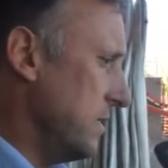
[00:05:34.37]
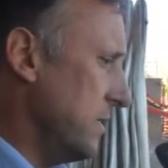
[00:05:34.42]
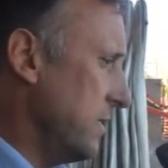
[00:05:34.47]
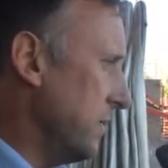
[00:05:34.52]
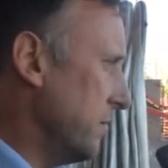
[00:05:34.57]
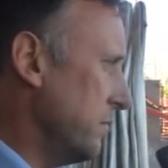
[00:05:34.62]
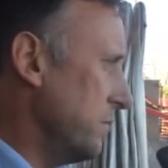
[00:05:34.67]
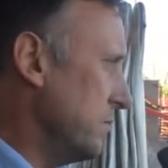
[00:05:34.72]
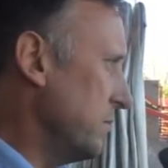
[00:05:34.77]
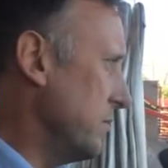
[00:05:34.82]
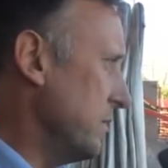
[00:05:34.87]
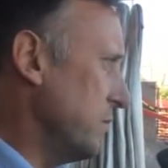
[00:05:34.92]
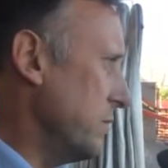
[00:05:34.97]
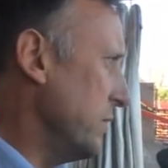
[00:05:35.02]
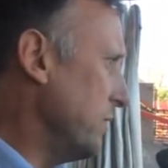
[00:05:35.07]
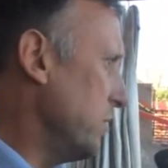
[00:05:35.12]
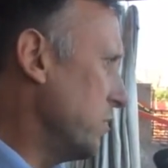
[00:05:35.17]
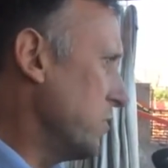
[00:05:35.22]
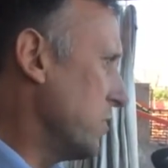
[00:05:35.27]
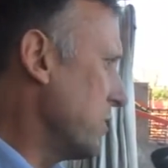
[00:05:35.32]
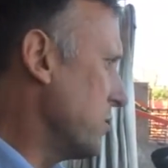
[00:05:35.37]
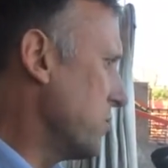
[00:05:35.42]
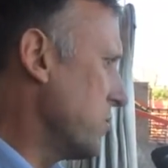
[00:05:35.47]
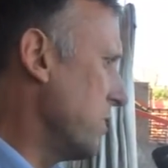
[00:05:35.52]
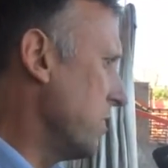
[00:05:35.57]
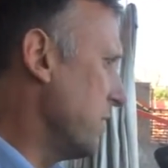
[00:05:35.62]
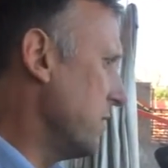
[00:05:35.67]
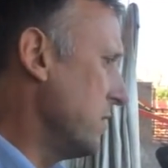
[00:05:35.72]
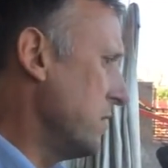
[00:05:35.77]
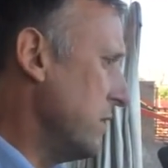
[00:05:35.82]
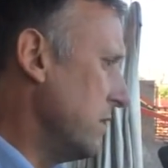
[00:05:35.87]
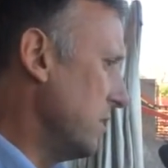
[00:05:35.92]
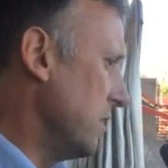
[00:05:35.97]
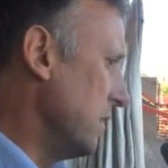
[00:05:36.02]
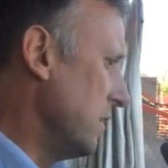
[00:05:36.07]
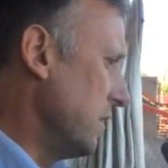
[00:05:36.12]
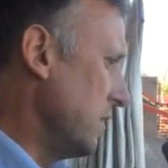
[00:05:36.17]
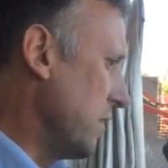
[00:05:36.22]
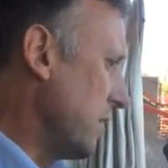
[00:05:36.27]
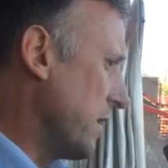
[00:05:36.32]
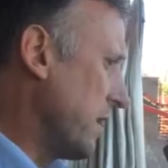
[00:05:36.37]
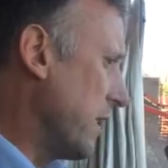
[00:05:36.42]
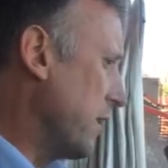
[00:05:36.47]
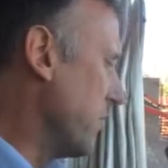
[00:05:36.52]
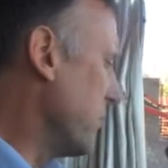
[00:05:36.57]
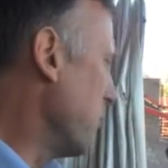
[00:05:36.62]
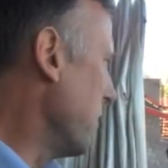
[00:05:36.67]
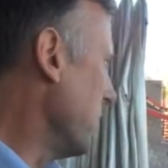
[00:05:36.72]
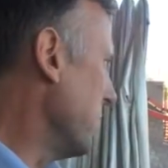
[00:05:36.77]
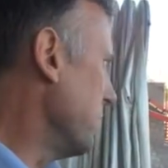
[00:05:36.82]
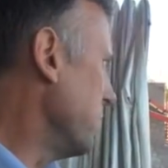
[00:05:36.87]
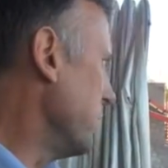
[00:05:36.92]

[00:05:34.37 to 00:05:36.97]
We've just got to try and get it right